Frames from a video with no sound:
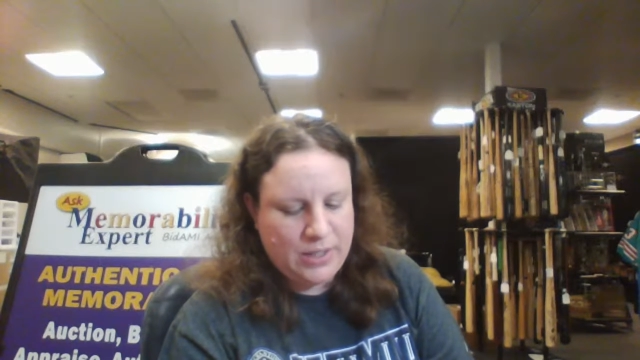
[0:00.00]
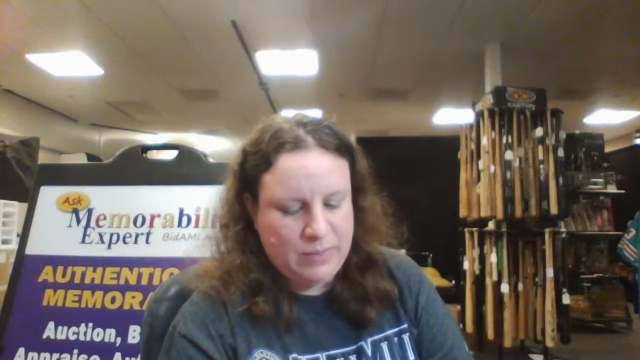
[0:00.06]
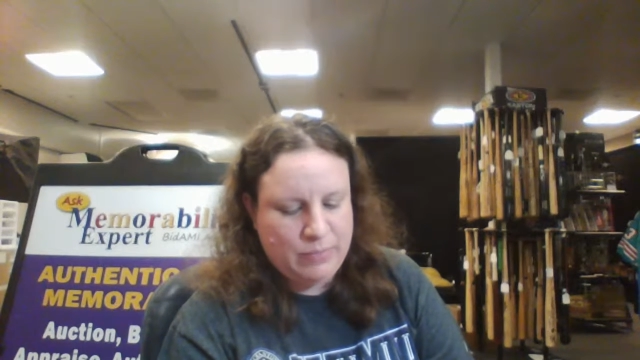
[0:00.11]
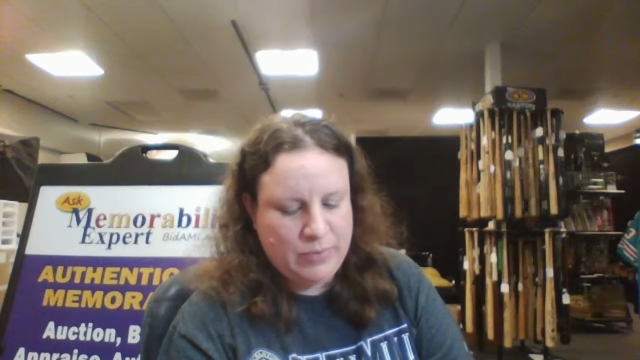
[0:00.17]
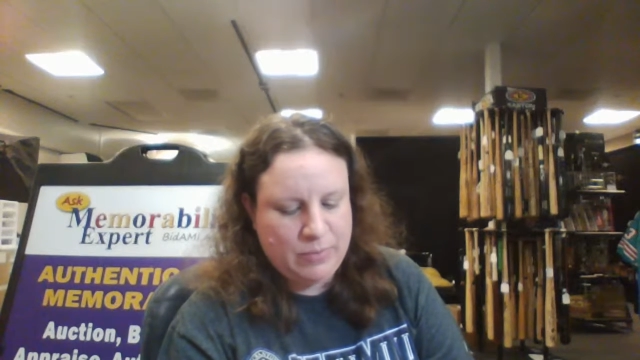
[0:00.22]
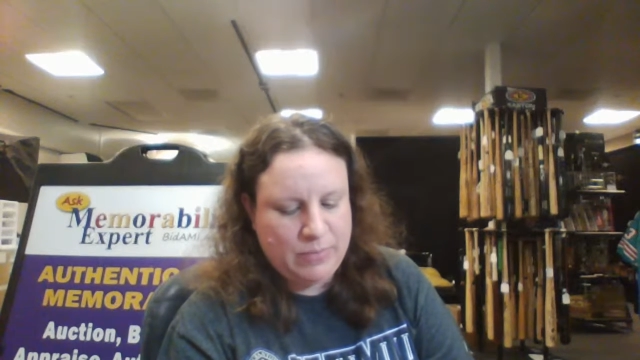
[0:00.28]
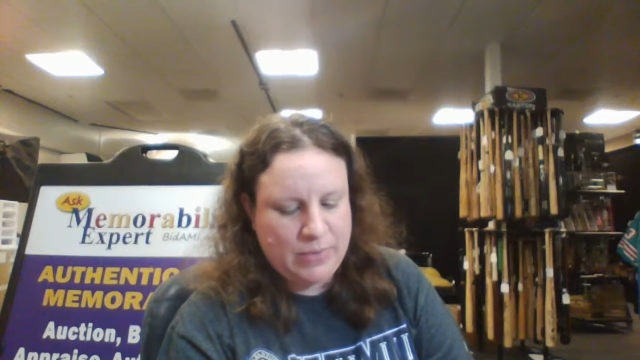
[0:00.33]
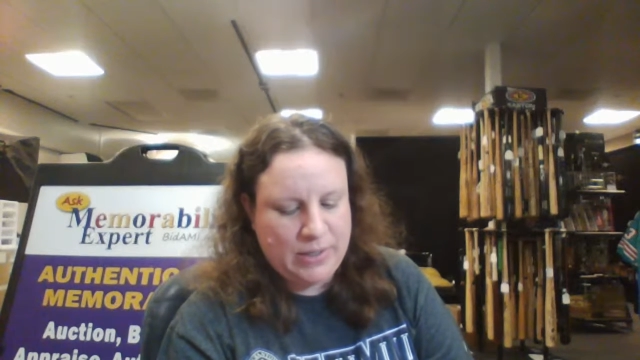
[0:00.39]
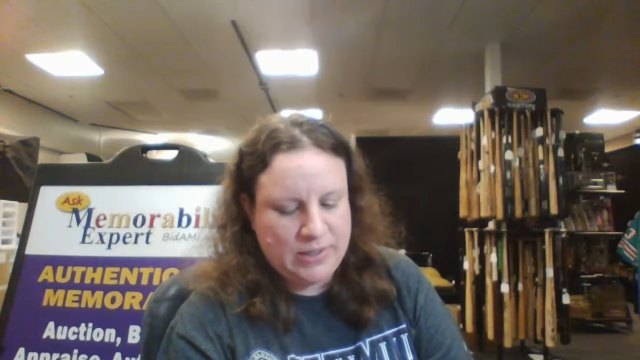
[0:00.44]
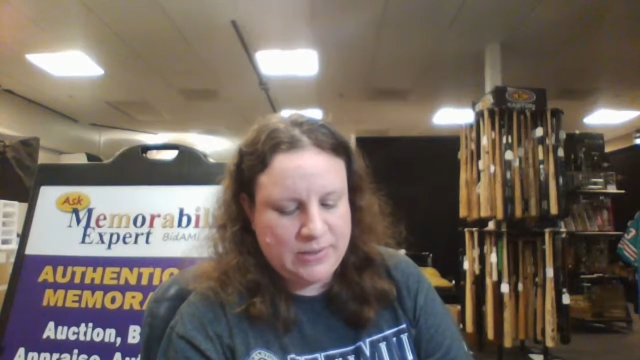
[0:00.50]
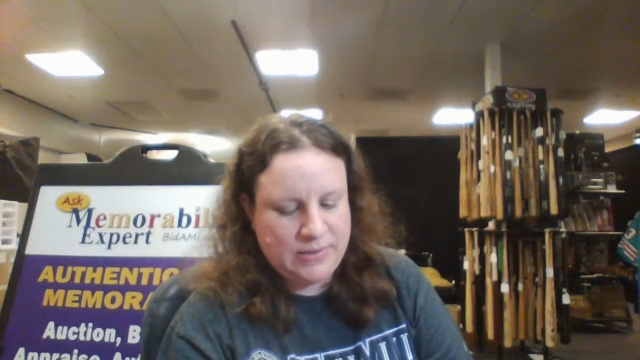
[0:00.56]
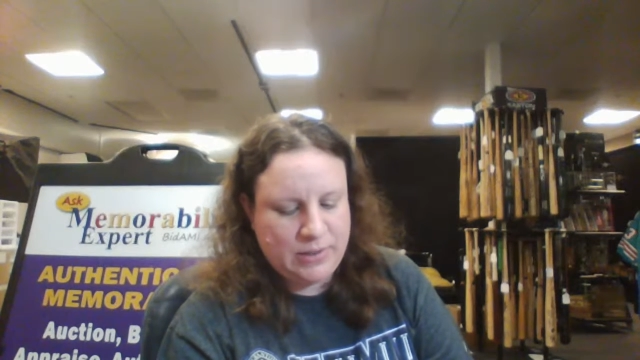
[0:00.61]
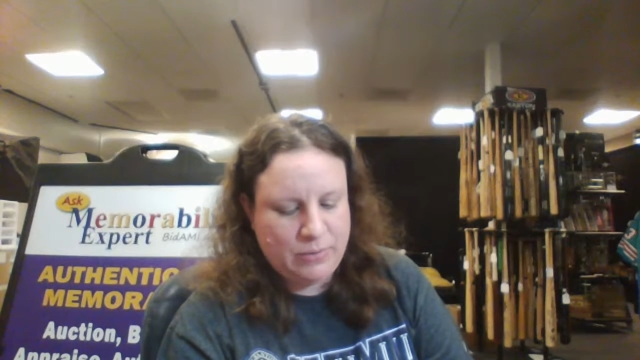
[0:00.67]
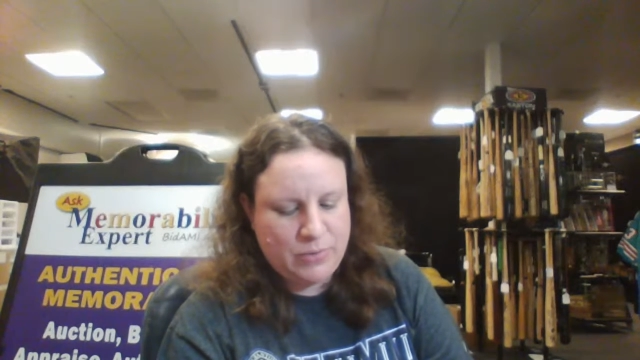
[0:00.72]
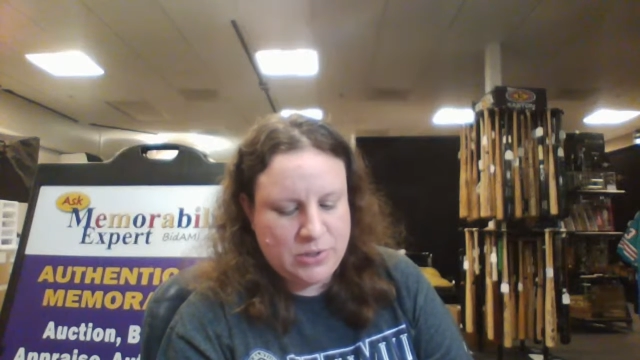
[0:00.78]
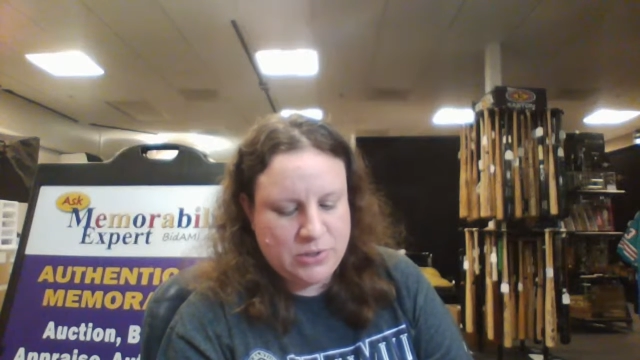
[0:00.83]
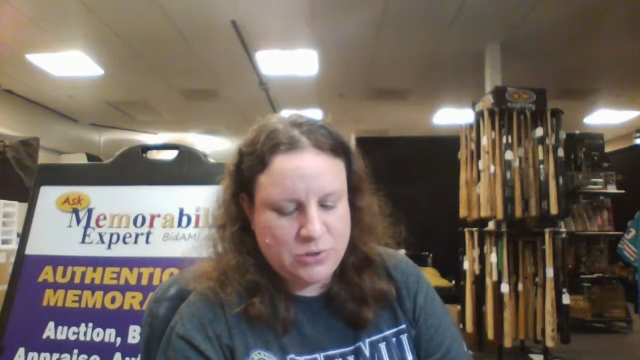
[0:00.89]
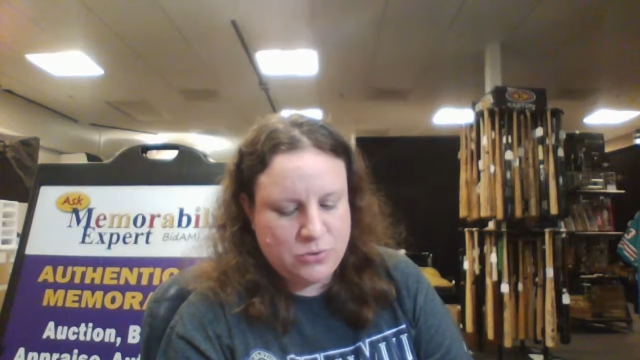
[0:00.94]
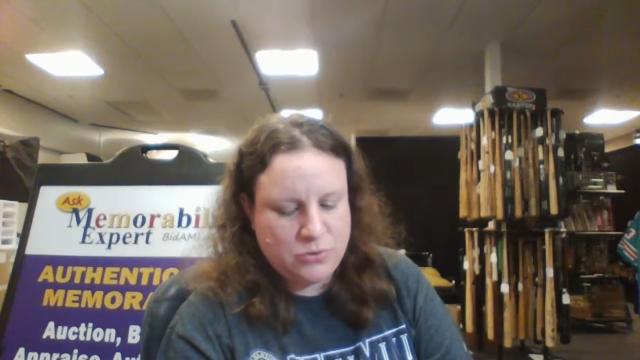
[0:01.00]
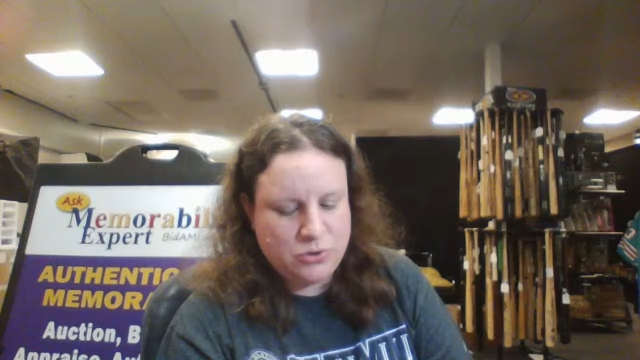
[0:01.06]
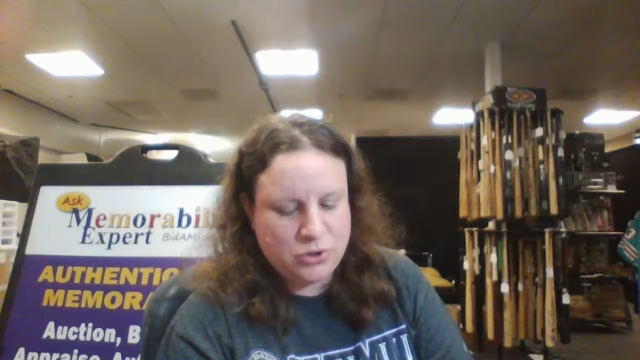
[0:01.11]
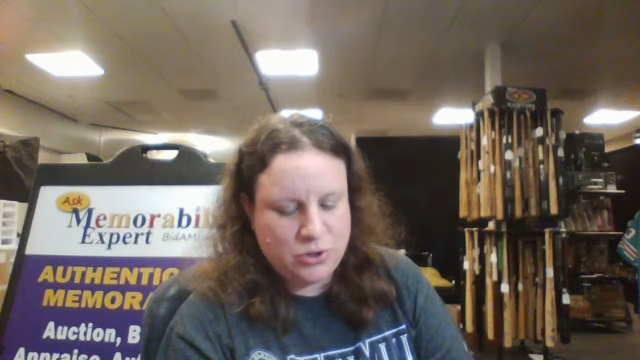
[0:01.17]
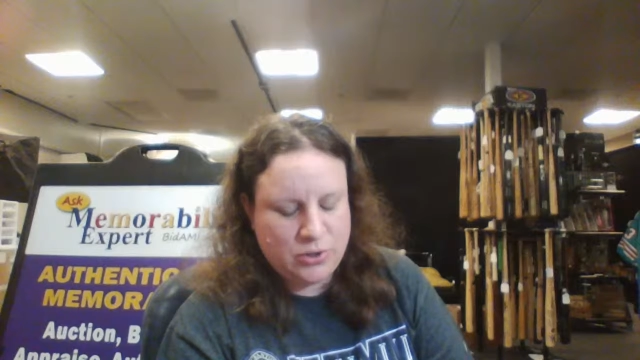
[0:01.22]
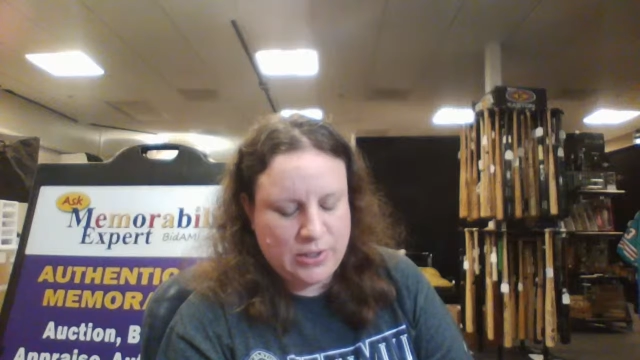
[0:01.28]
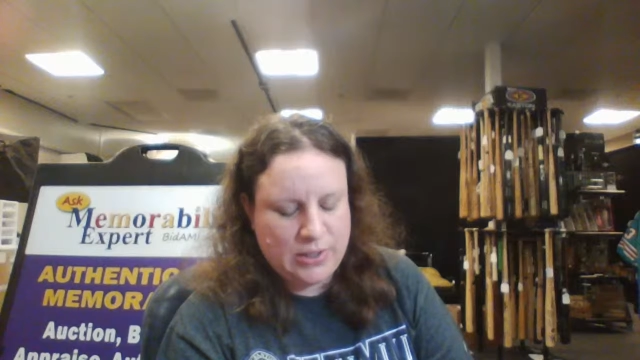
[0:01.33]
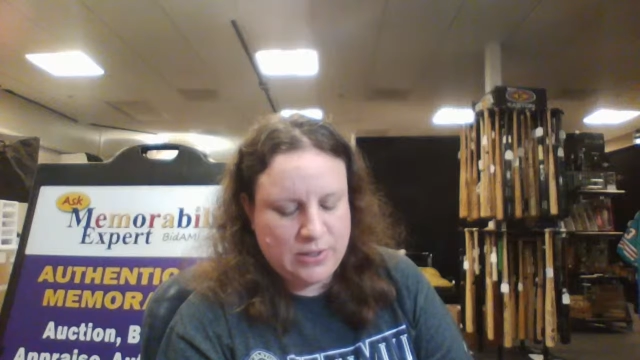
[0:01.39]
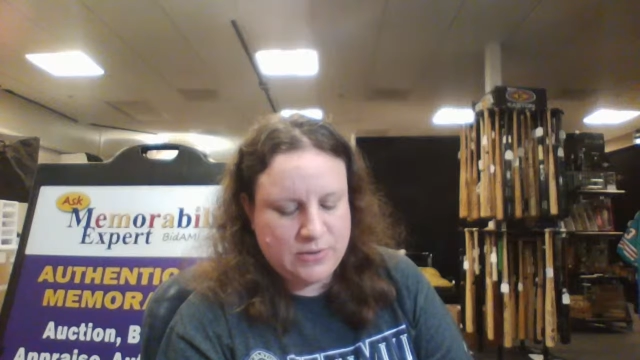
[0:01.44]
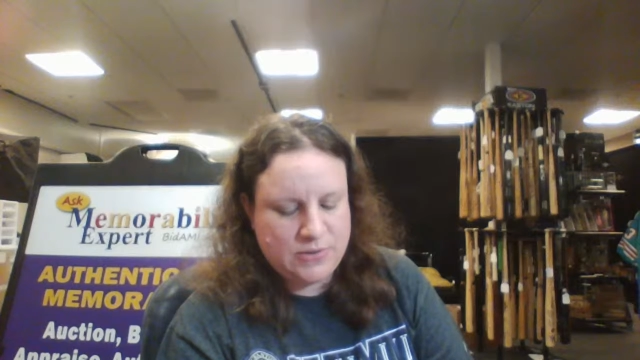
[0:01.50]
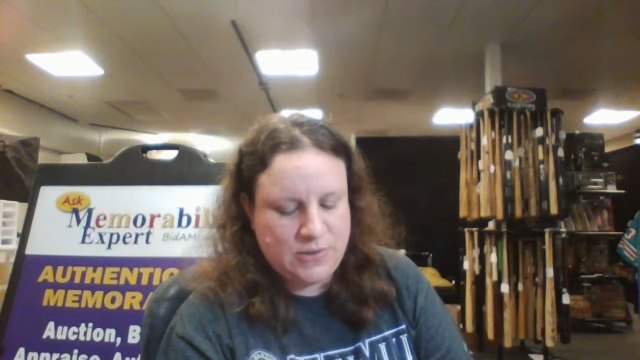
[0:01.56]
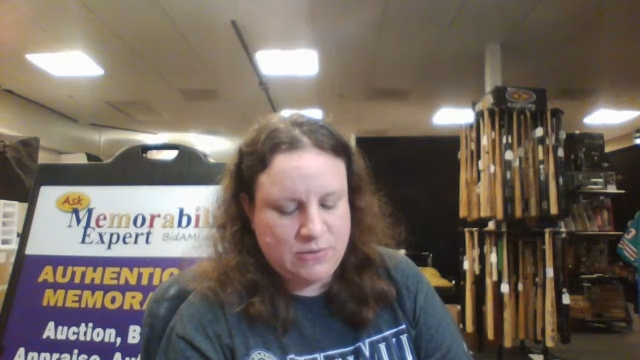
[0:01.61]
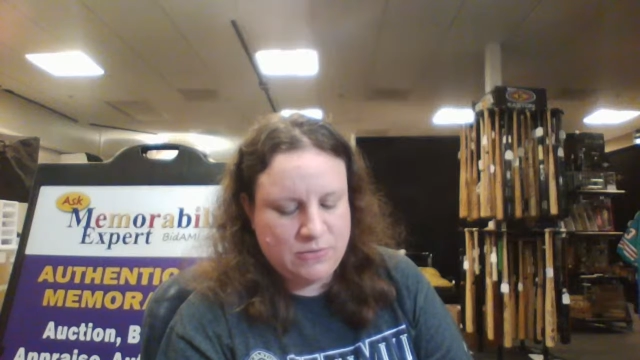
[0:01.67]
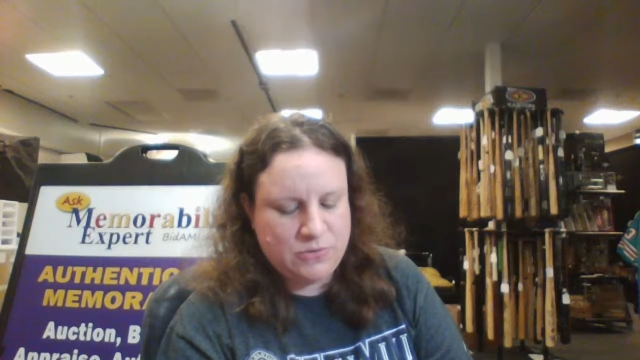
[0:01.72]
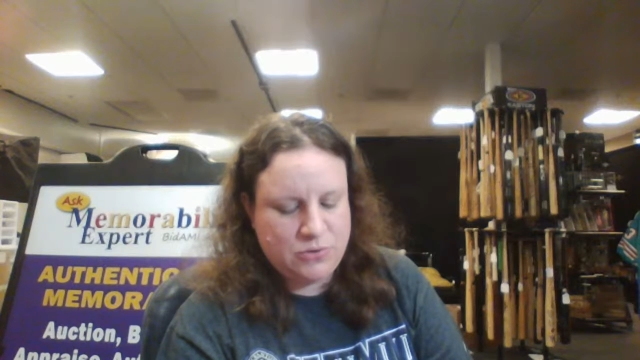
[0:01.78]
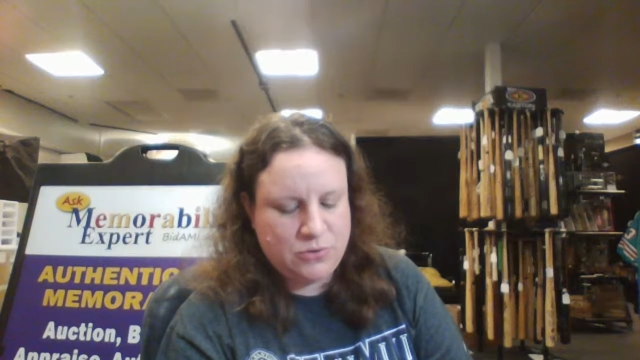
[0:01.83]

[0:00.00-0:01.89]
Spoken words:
keep in mind that we do tend